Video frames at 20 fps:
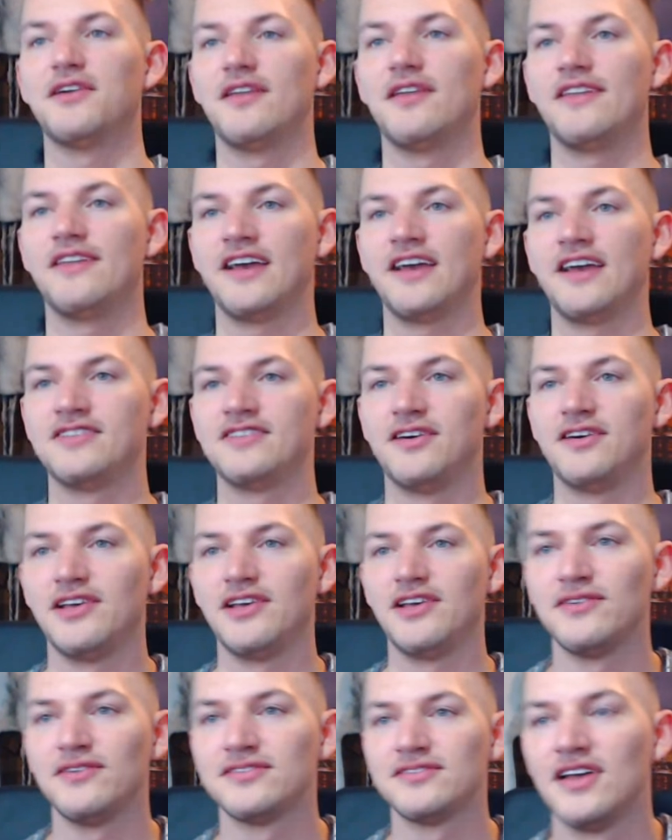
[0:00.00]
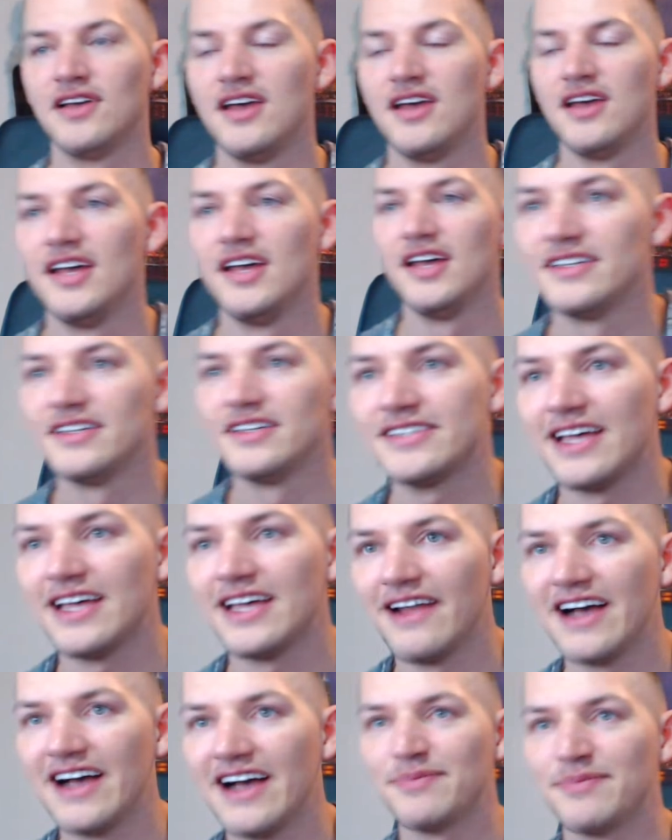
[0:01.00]
I think Antonio's said
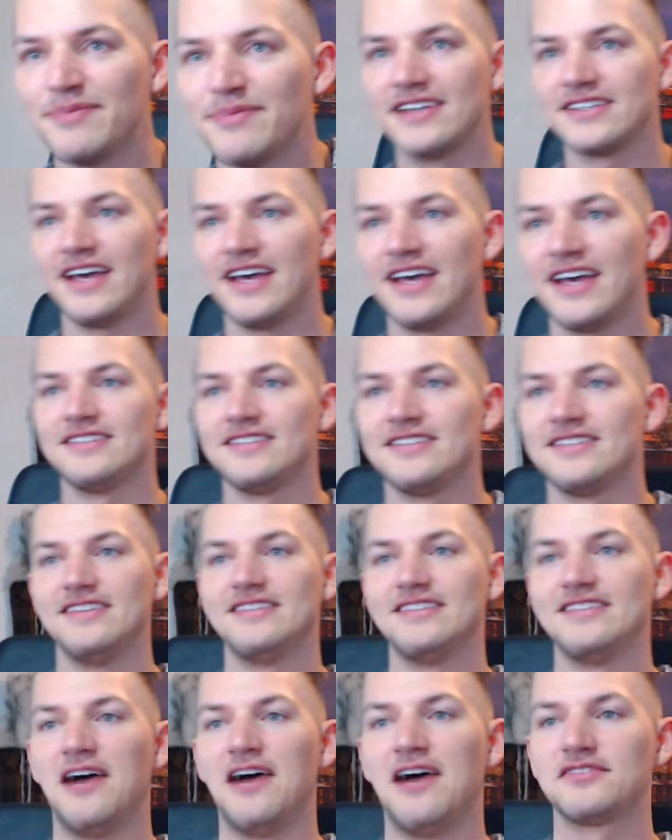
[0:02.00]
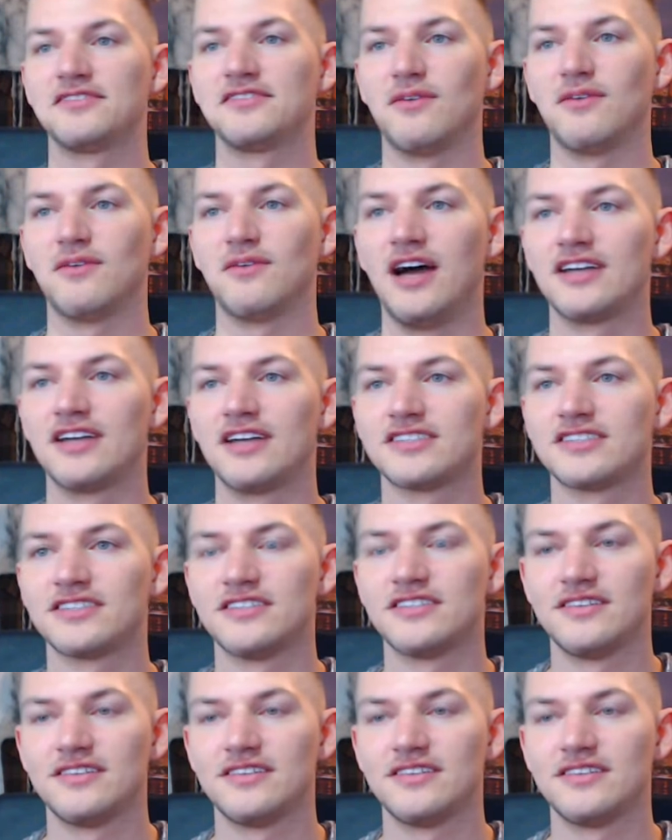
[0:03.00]
last podcast that he's down to squash.